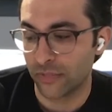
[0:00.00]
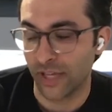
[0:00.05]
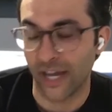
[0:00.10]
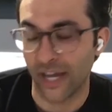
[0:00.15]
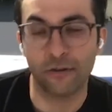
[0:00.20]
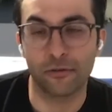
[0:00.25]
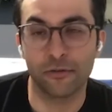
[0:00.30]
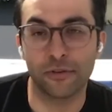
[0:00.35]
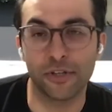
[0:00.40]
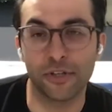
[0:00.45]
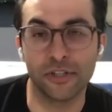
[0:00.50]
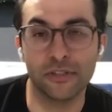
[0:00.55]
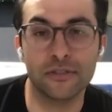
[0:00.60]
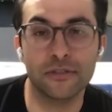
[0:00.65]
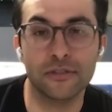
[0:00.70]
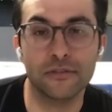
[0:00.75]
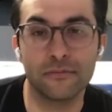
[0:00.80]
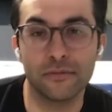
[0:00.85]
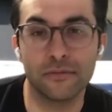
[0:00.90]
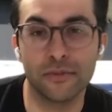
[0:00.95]
take on
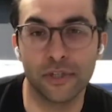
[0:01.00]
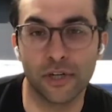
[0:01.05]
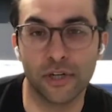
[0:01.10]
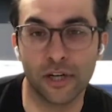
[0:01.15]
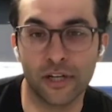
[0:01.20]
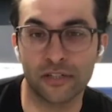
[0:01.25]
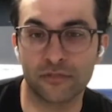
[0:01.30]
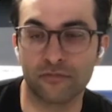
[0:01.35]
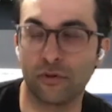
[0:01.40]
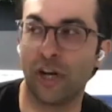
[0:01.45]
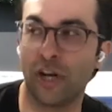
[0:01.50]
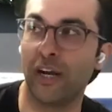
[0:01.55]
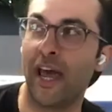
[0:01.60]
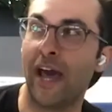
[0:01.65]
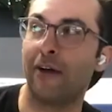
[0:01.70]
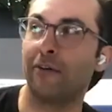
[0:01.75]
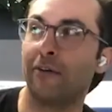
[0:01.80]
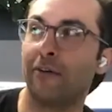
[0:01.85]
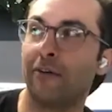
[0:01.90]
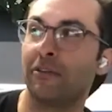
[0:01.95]
things, because right
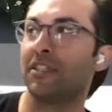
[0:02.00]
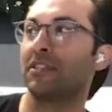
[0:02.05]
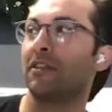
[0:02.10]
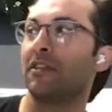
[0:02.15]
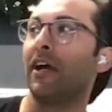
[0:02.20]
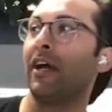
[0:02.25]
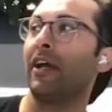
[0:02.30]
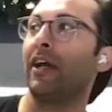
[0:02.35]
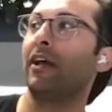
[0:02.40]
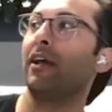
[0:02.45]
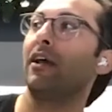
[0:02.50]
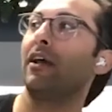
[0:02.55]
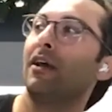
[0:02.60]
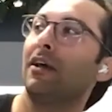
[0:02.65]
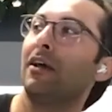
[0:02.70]
now it's just like,